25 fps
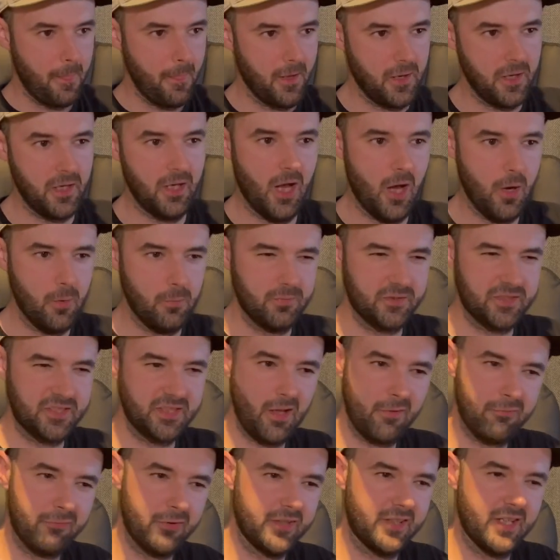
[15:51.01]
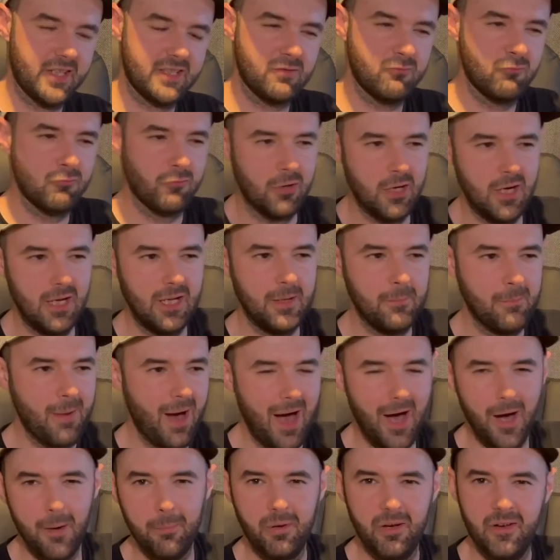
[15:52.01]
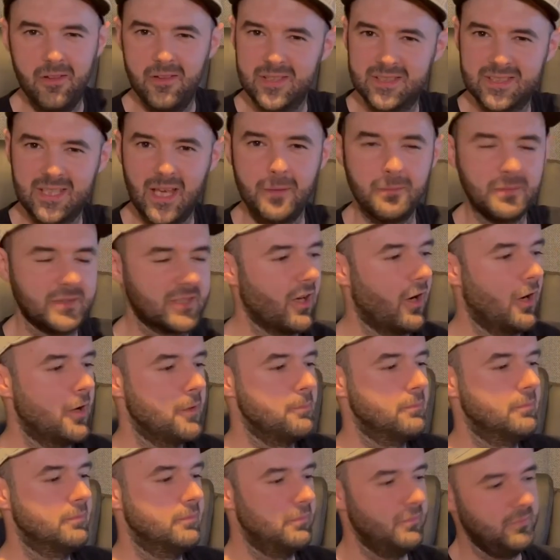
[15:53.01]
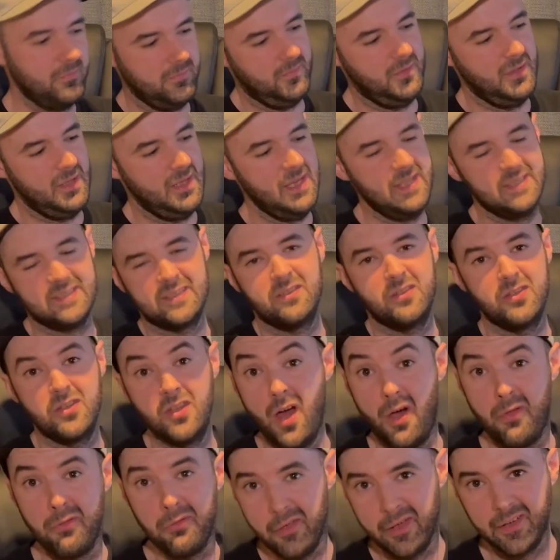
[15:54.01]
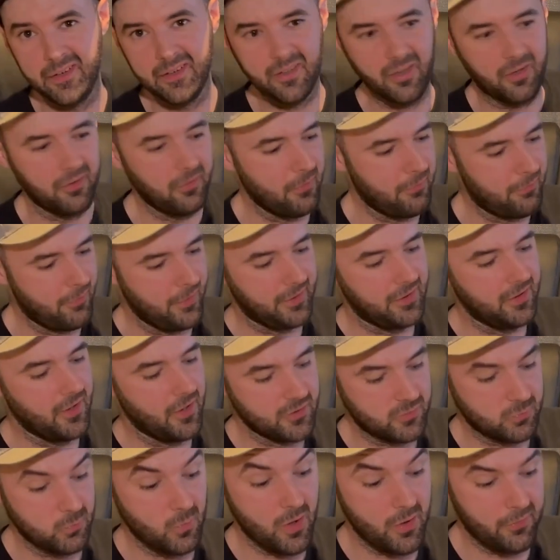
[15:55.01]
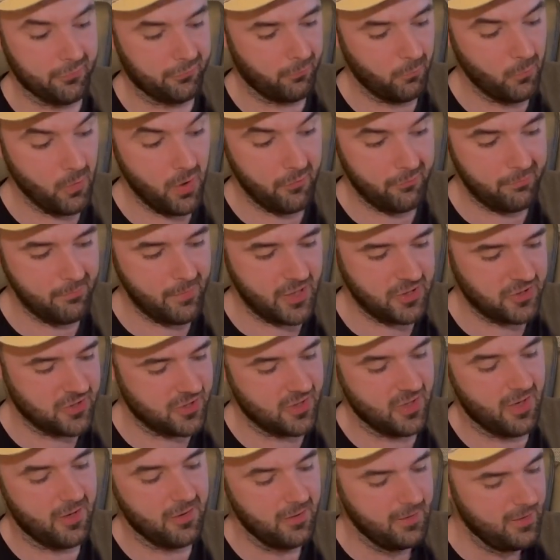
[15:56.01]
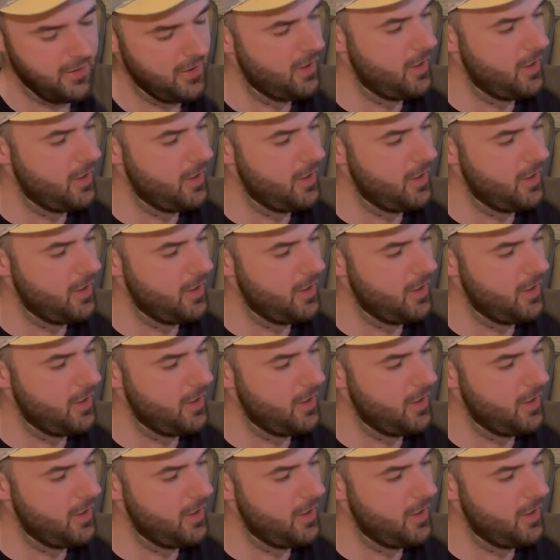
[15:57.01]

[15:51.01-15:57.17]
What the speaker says: you know, stuff that doesn't really matter, but at the same time isn't nothing kind of thing. You know, it's worth mentioning.